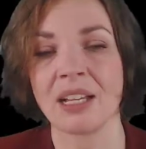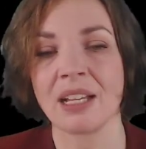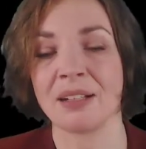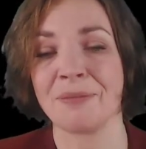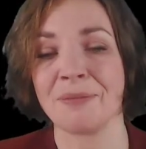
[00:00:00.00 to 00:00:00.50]

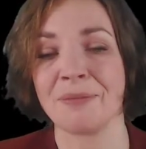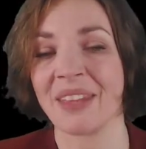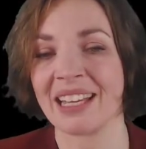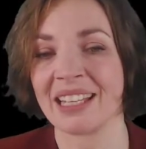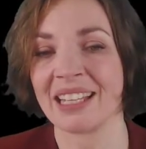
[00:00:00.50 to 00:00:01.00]

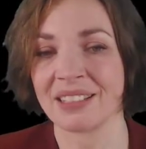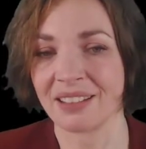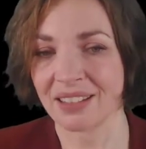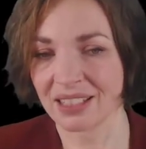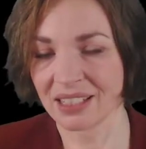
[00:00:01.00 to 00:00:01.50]
and
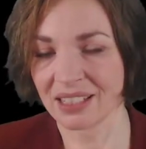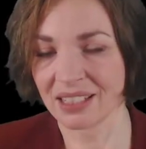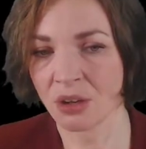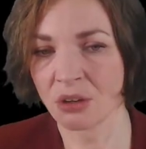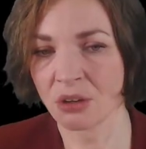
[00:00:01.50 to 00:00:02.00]
this is
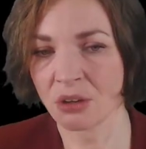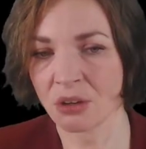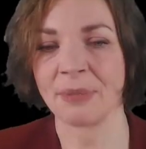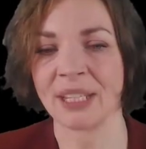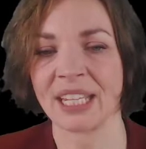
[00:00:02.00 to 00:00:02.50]
a
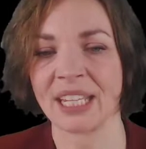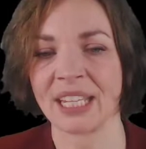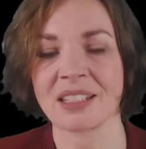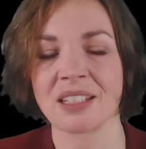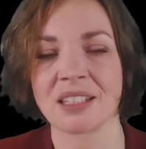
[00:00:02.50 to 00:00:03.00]
logarithmic
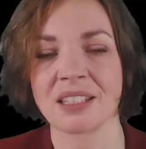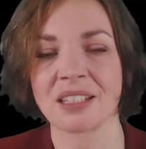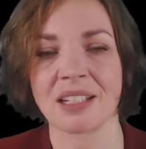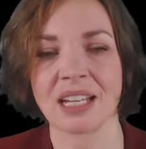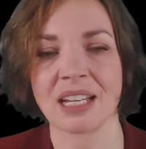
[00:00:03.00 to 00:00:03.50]
axis,
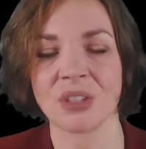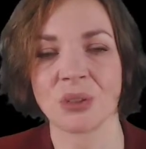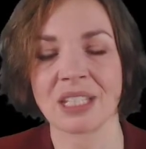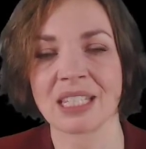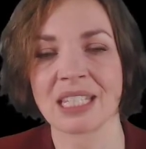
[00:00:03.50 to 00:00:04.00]
as you
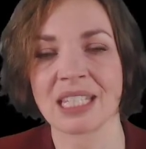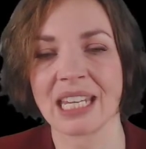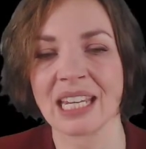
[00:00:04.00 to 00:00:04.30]
can see.